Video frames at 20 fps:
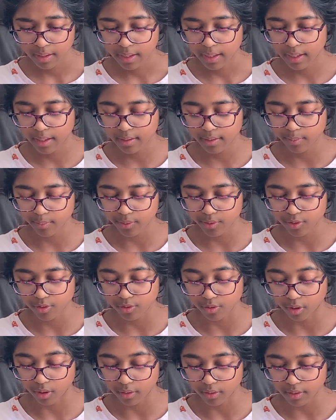Harry was
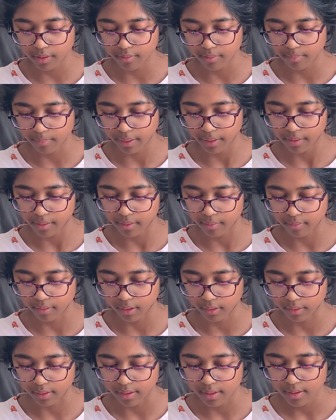strongly reminded of
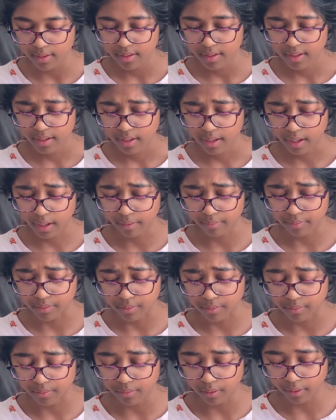Dudley. Have
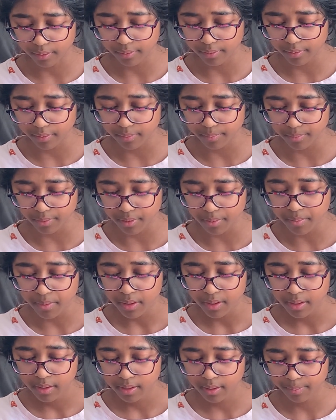you got your own room?
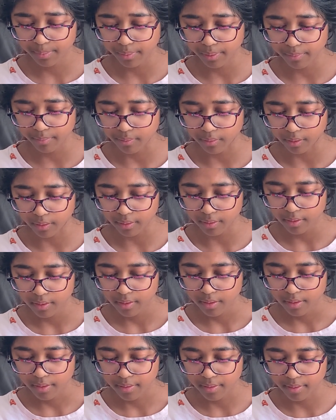The boy went on.
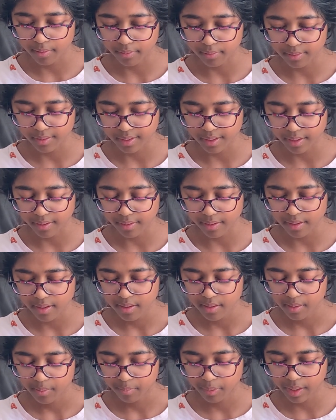No, said
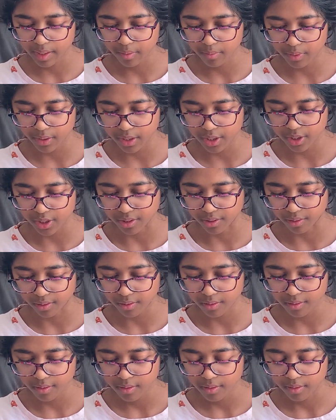Harry. Play Quidditch at
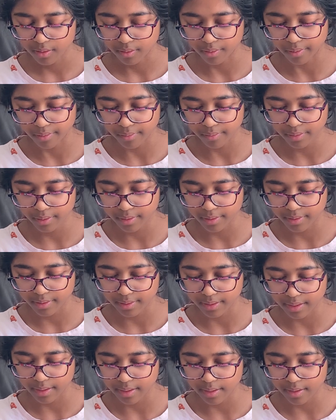all? No, Harry
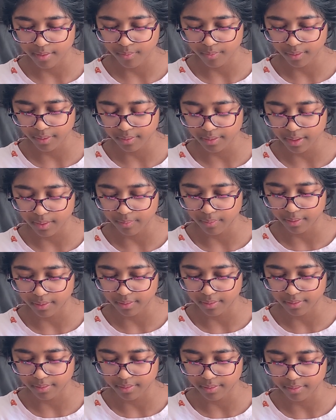said again, wondering
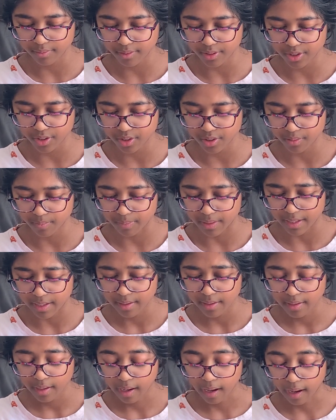what on earth Quidditch could be.
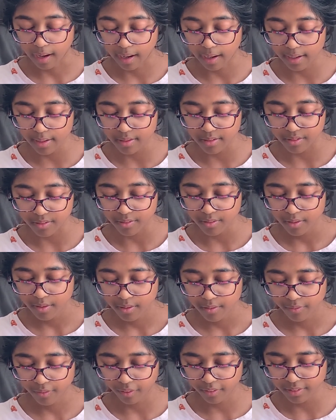I do.
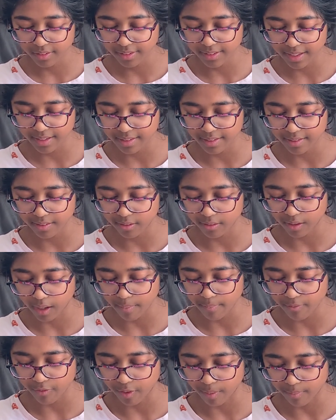Father says it's a
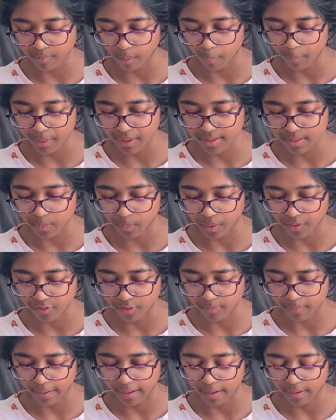crime if I'm not picked to play
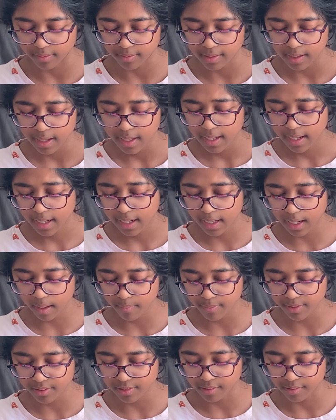for my house, and I
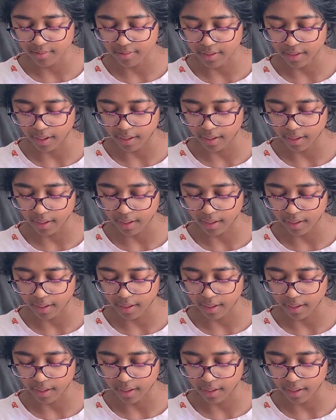must agree.